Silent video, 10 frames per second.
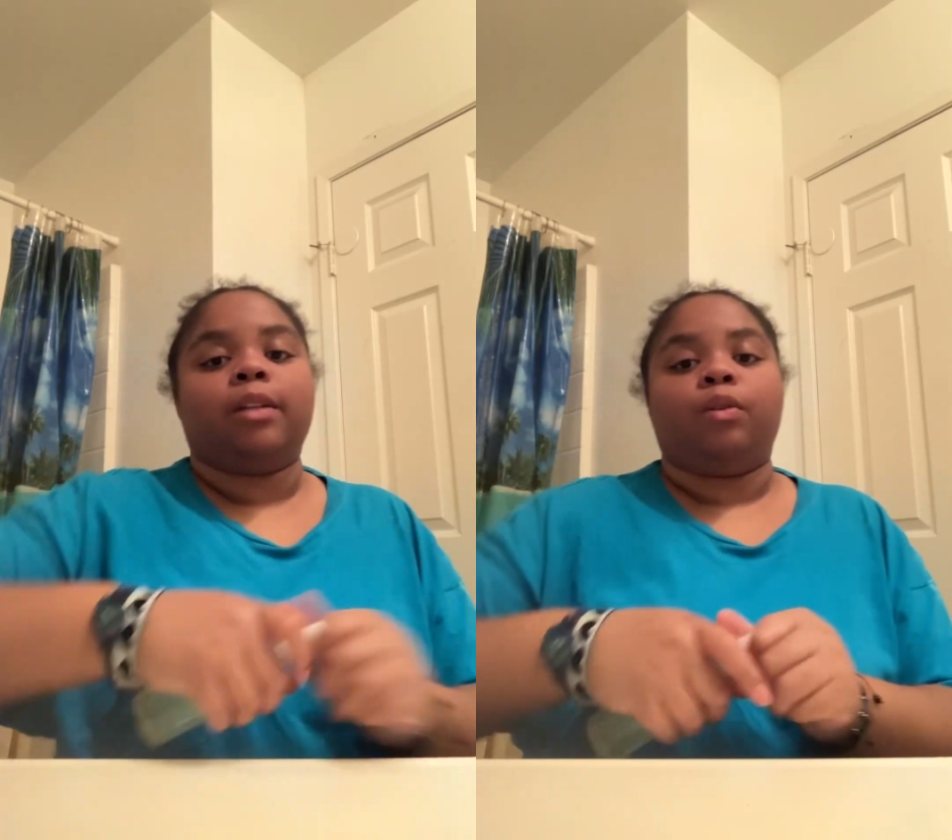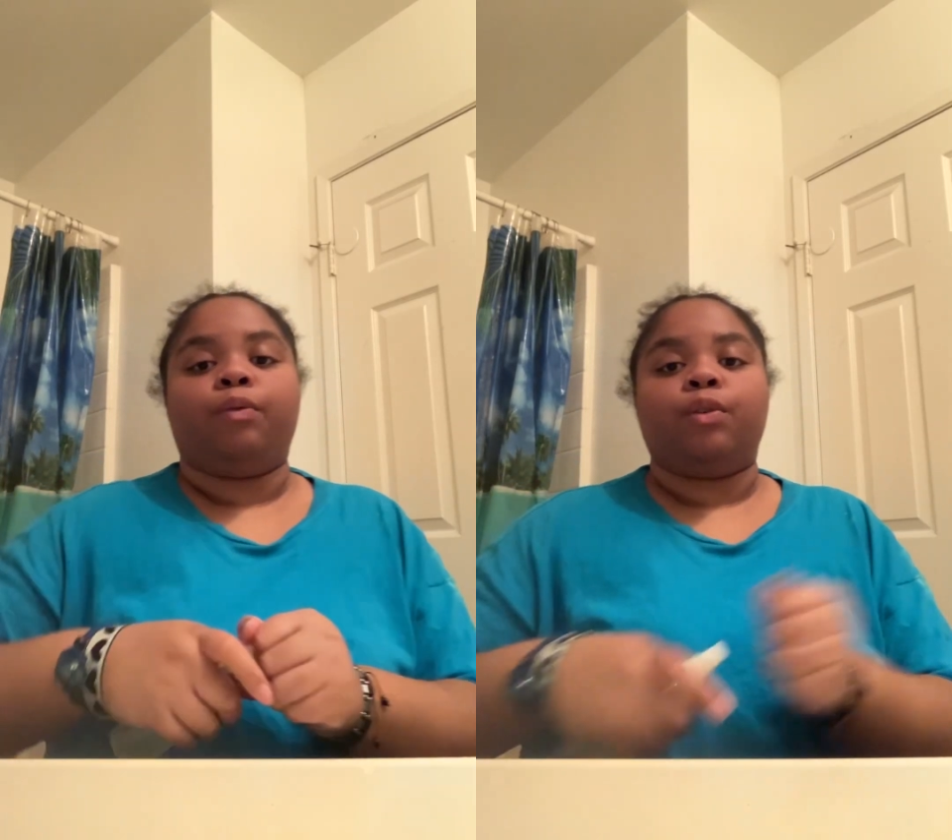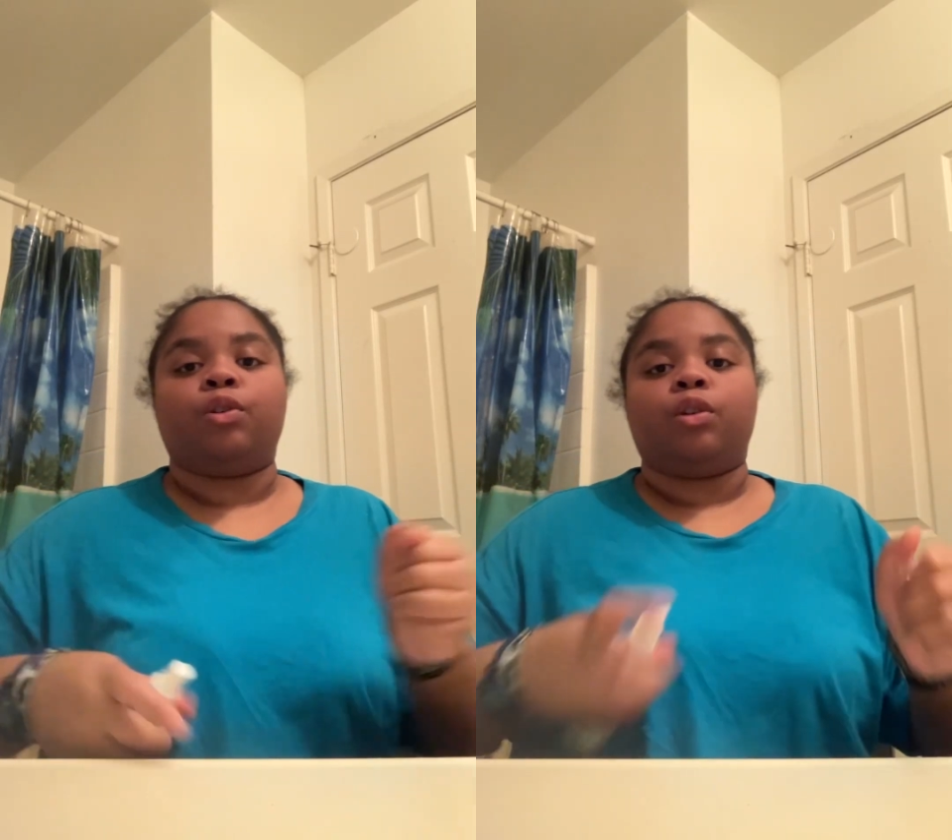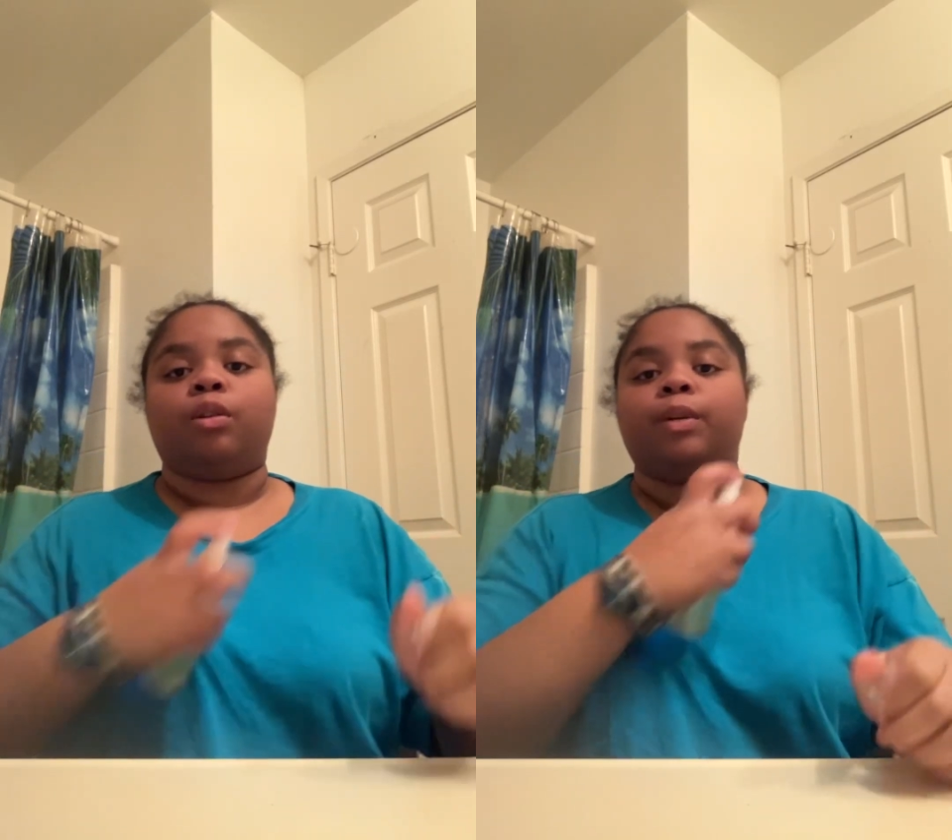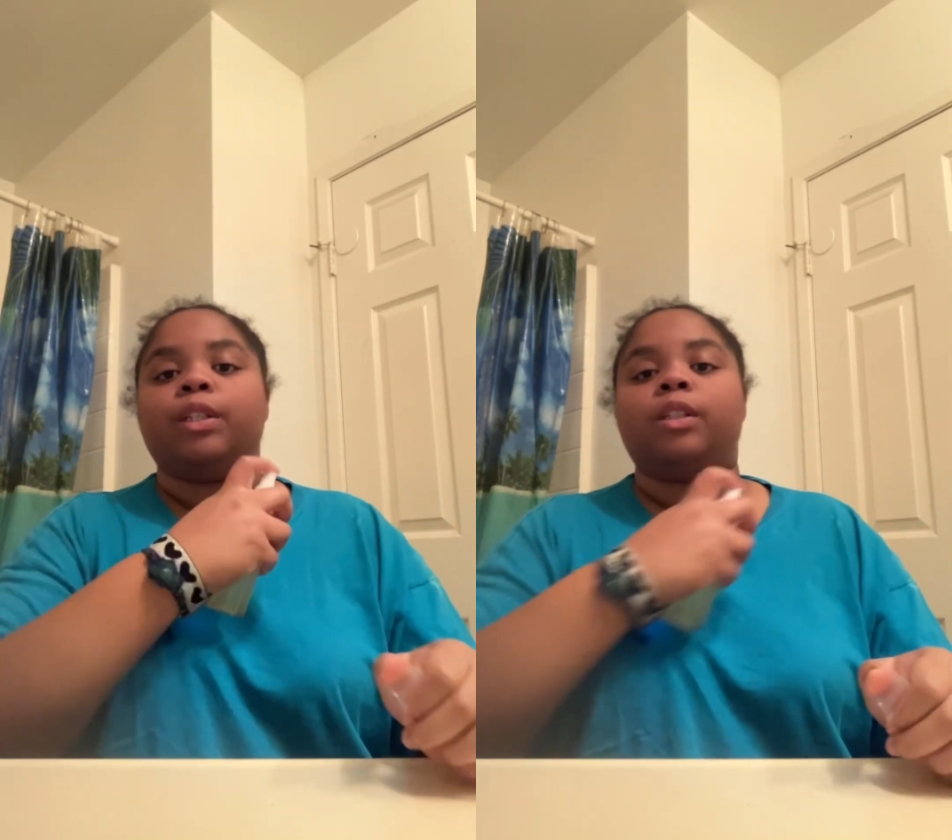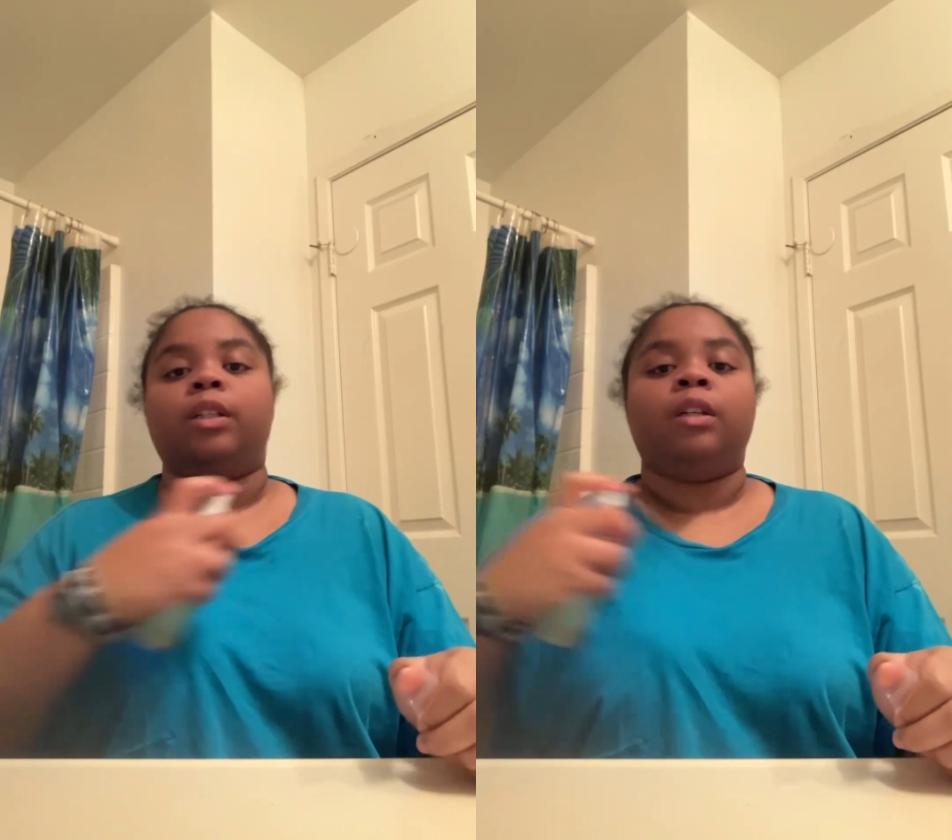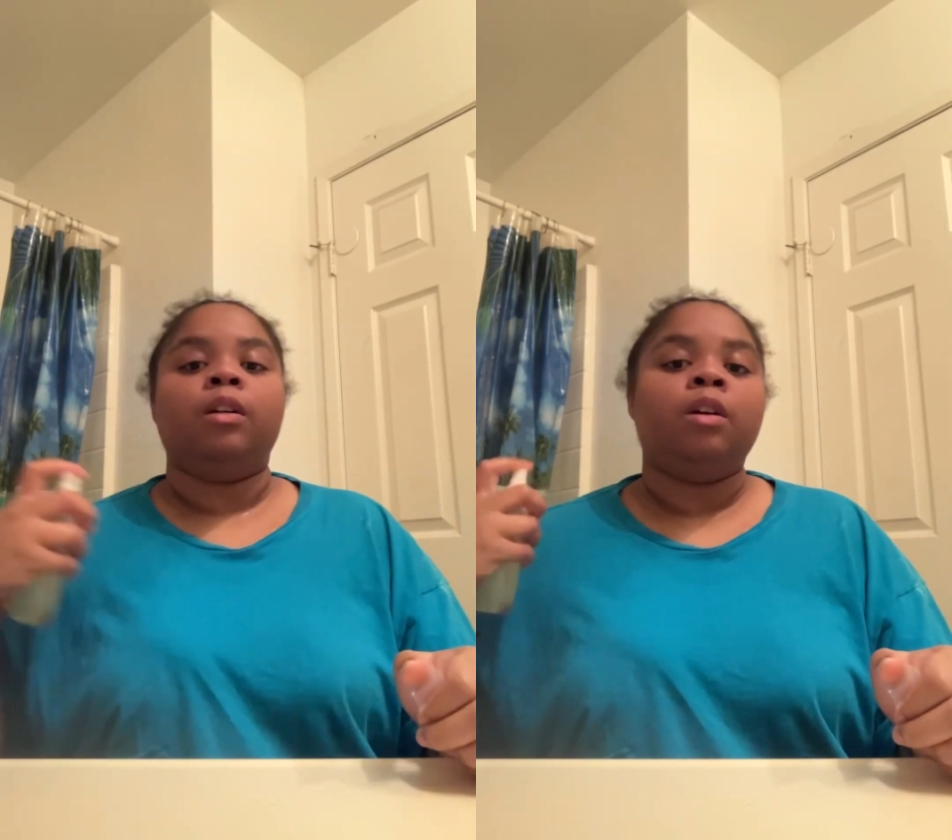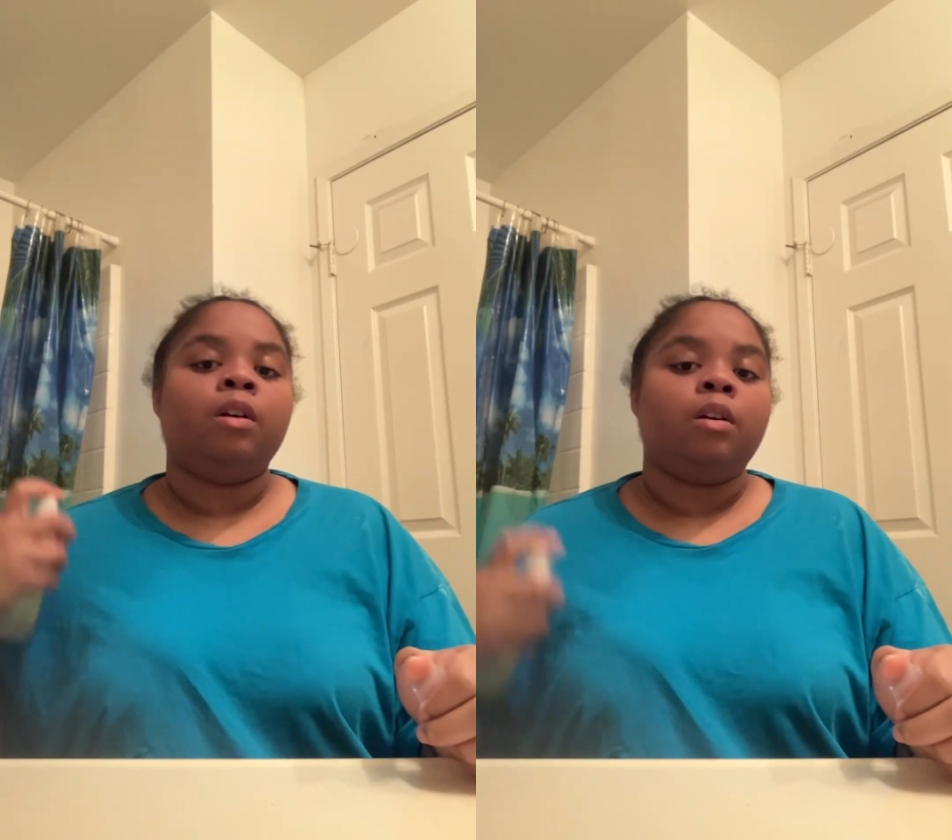to Official Clarissa
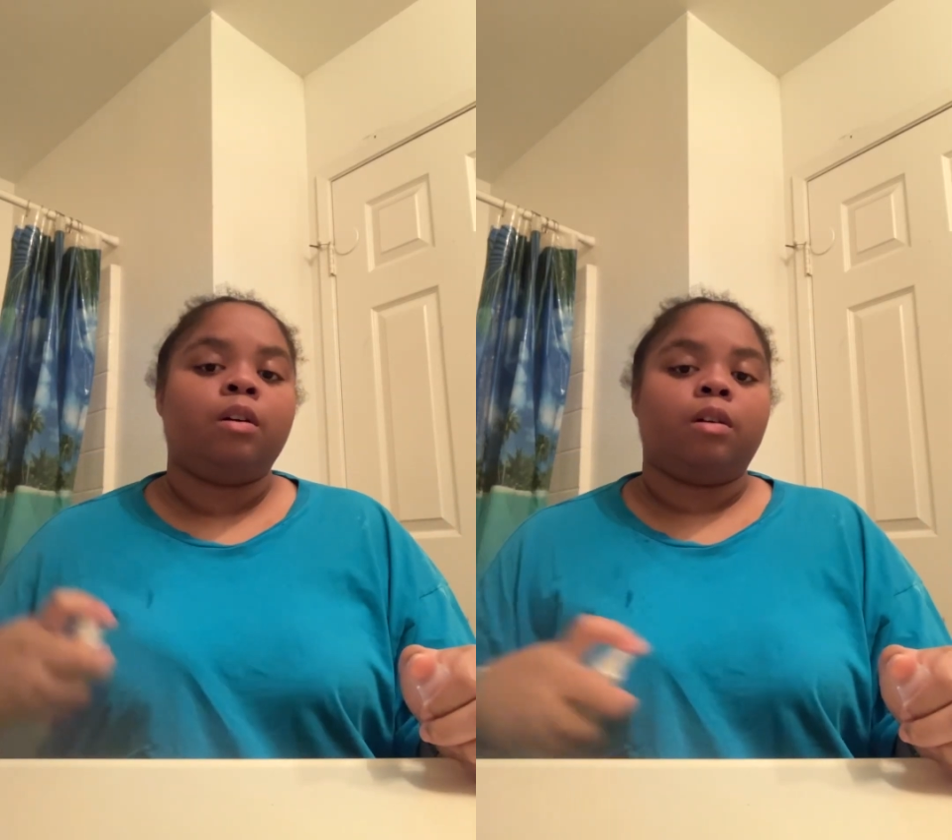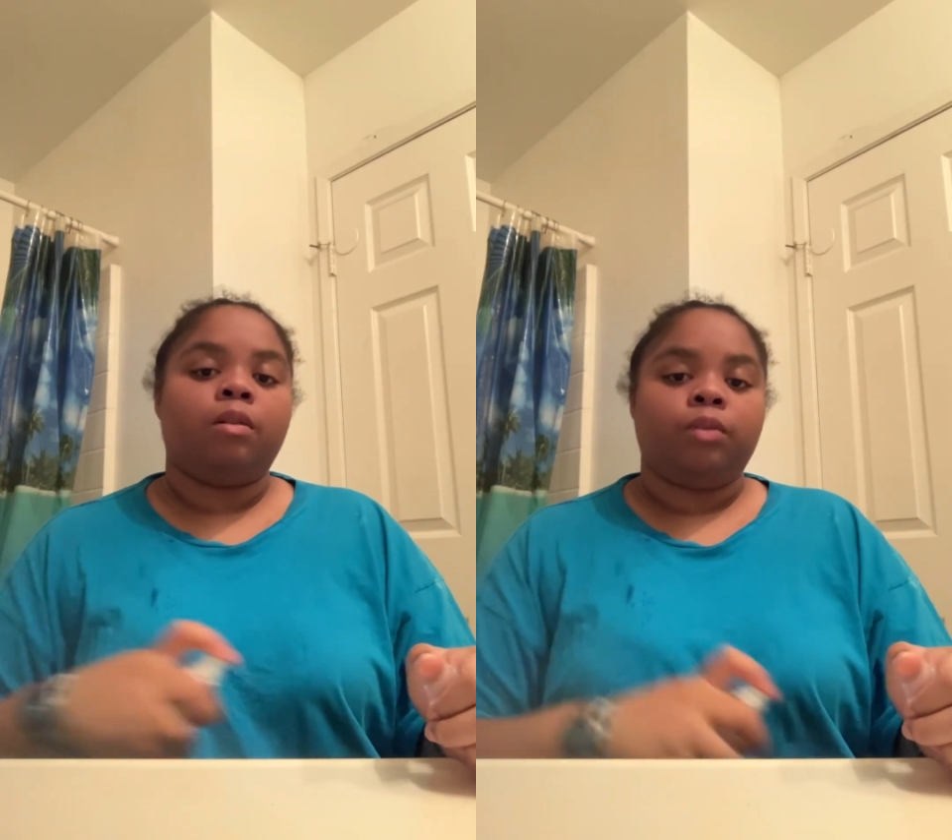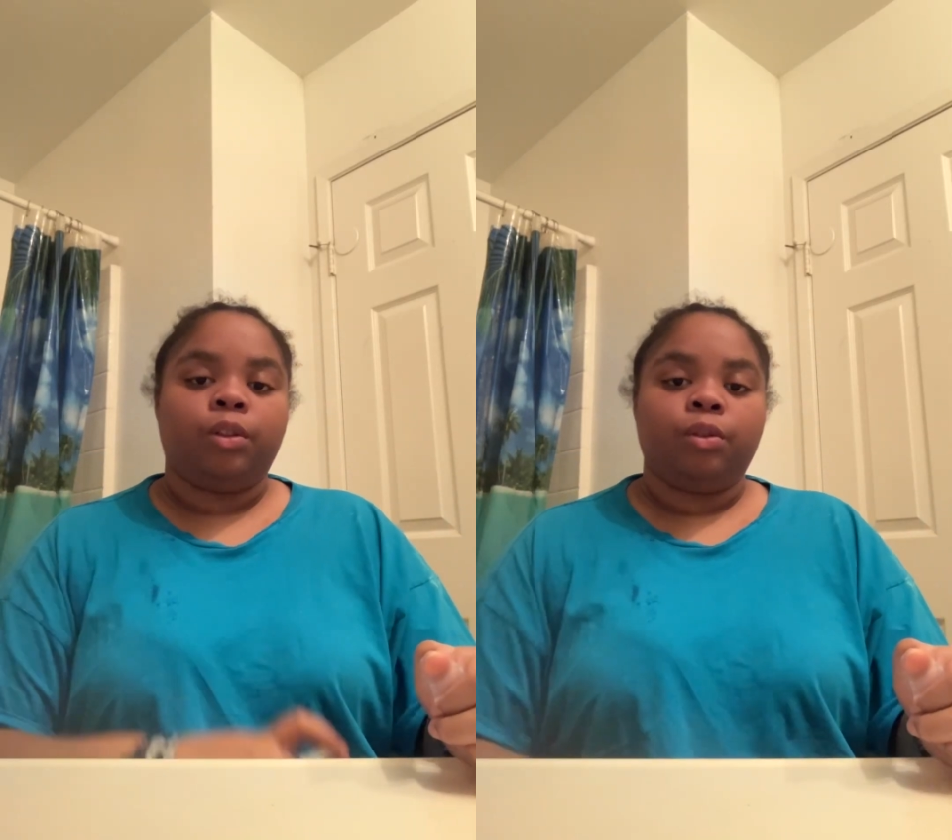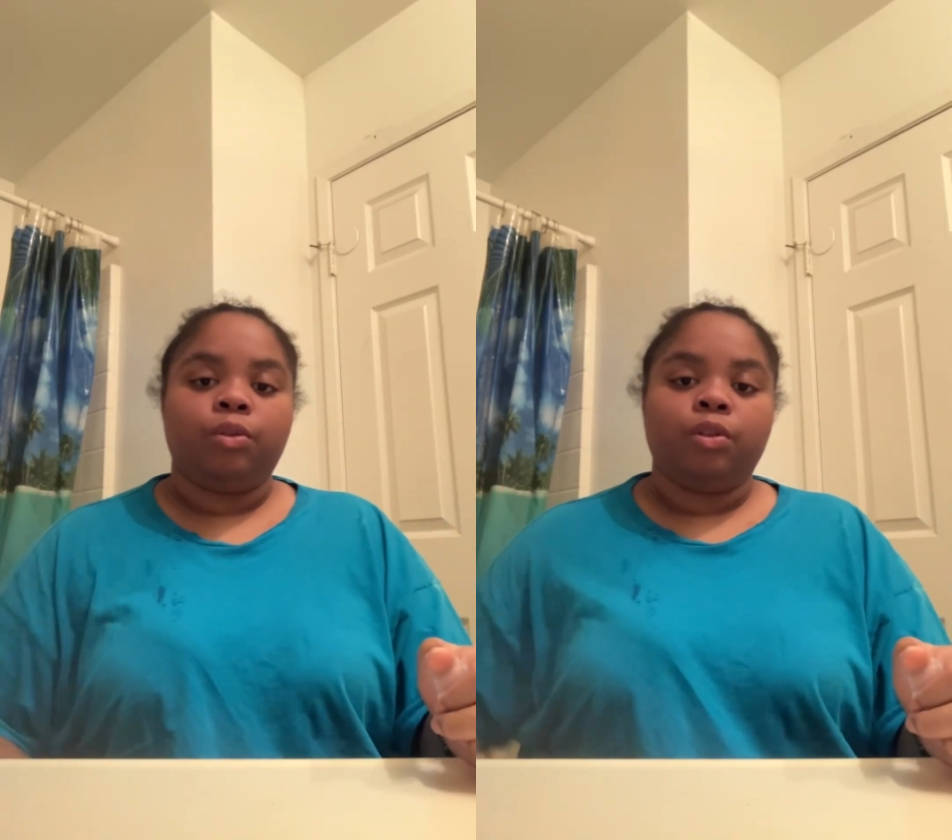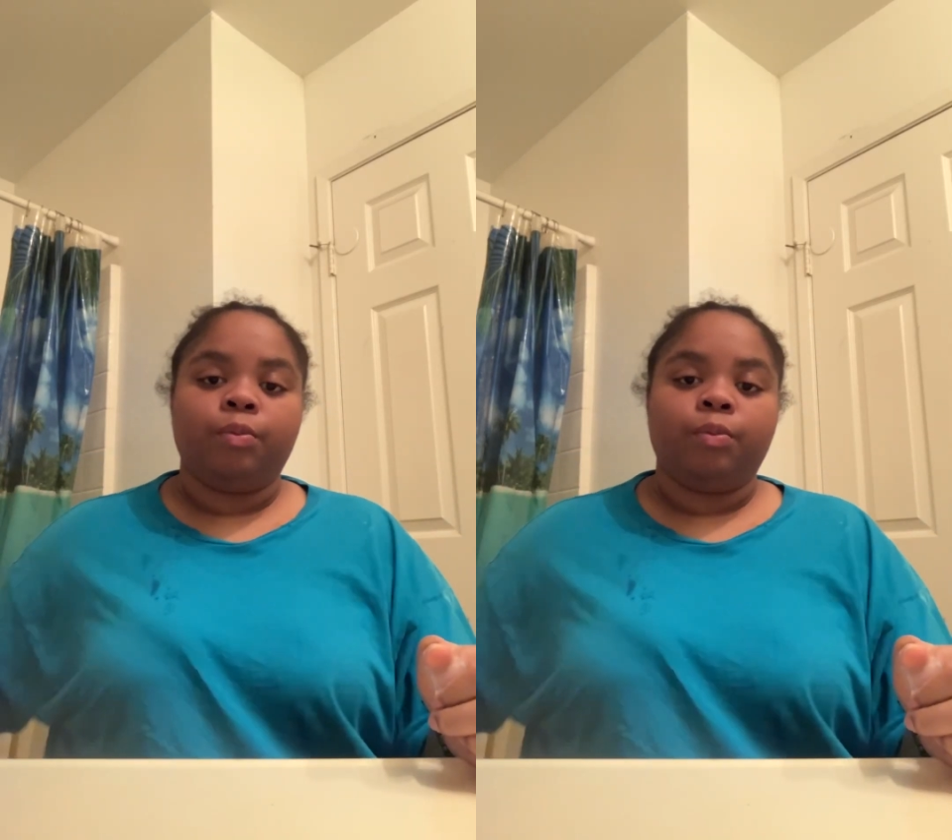on YouTube.